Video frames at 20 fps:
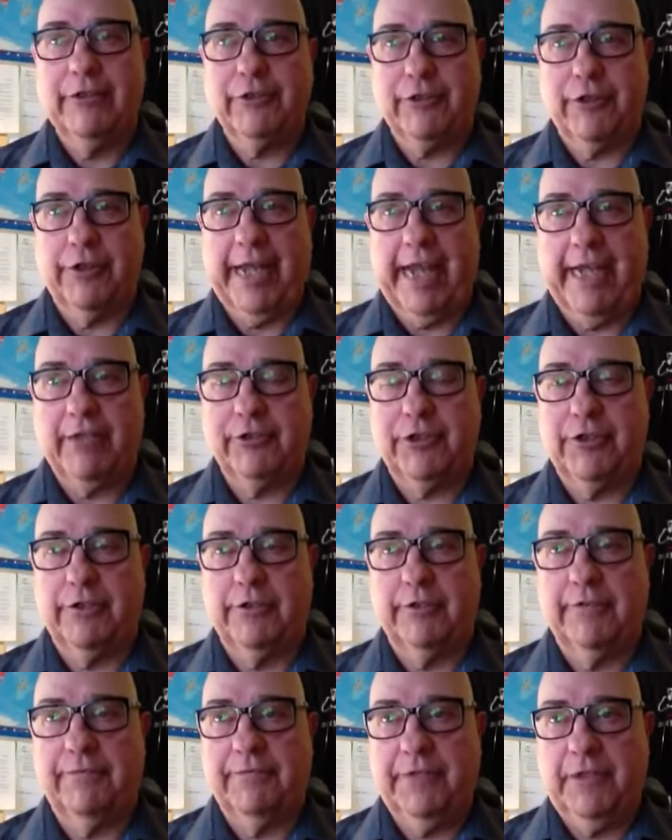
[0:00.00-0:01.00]

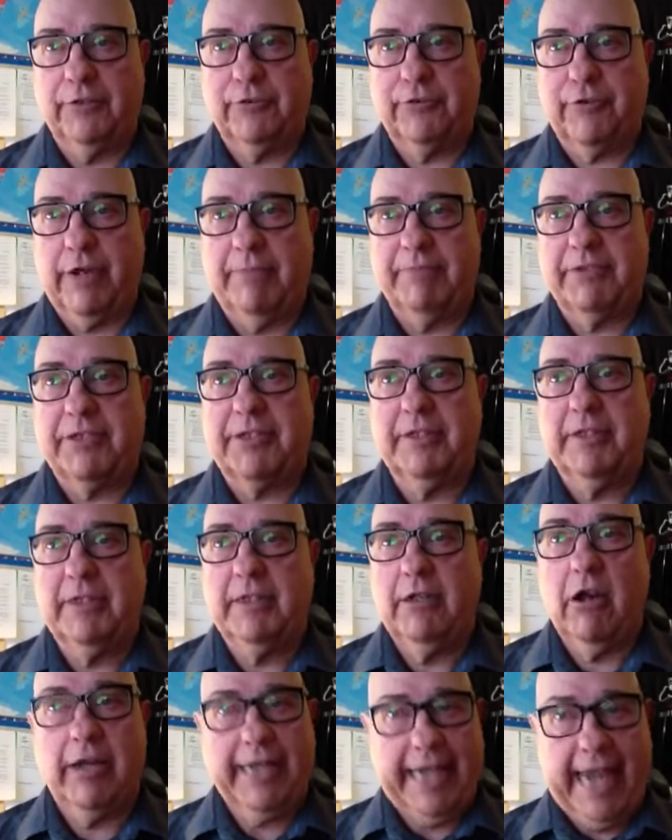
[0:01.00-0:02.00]
international field trips
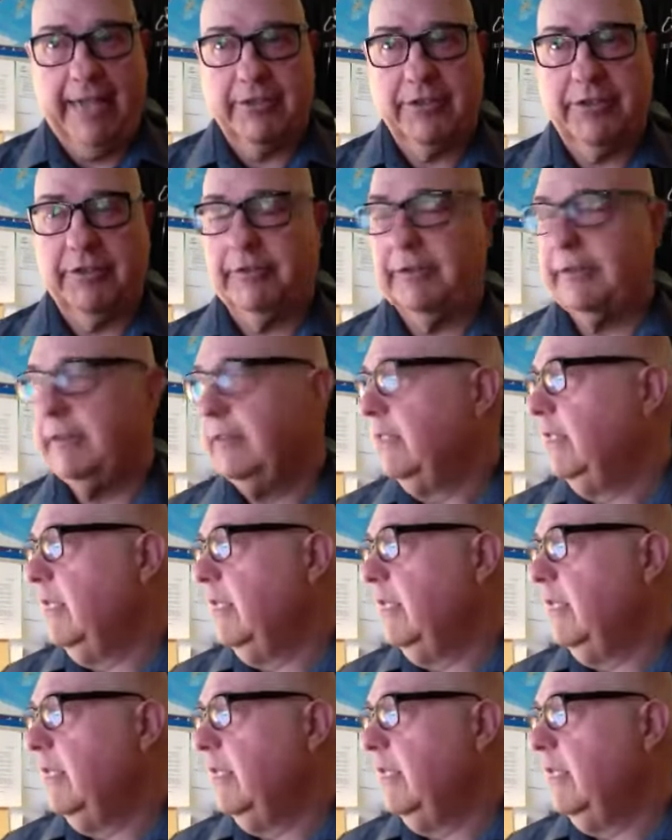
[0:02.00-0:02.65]
are canceled.